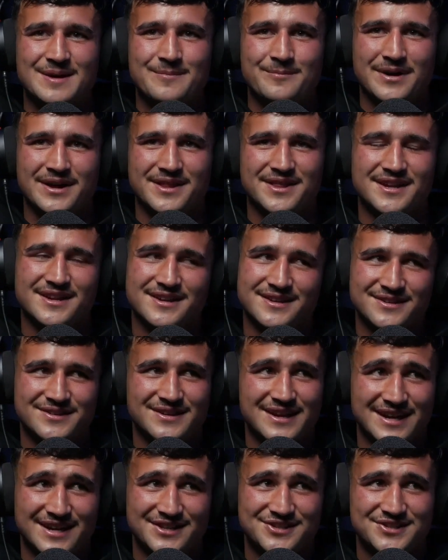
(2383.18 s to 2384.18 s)
But I think,
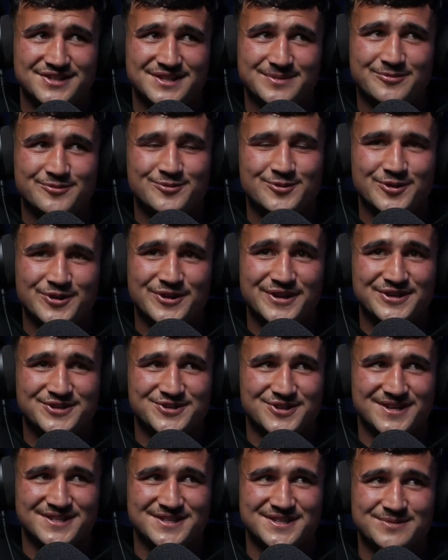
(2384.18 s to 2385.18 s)
like as you said before, earning
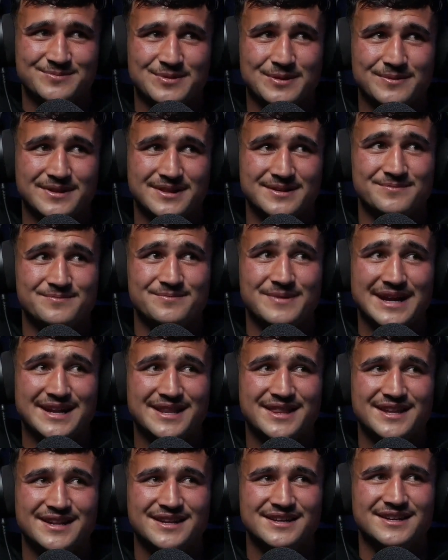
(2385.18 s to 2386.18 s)
trust is probably the
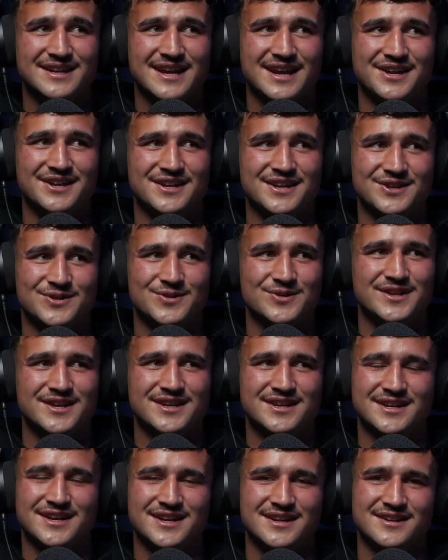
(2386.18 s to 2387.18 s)
main thing. How you can do
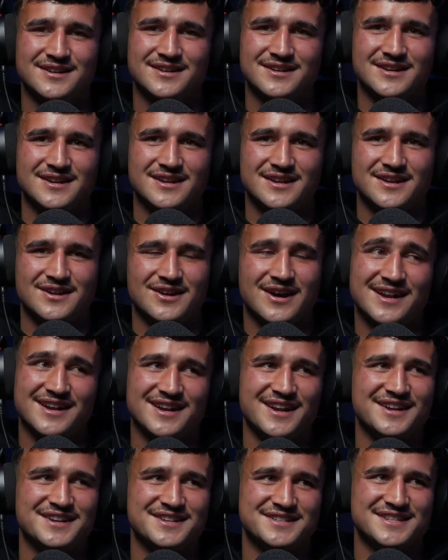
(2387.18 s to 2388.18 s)
that, and I
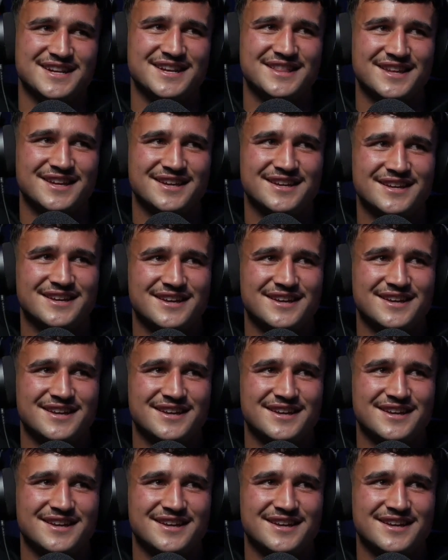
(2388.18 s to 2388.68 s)
don't understand that.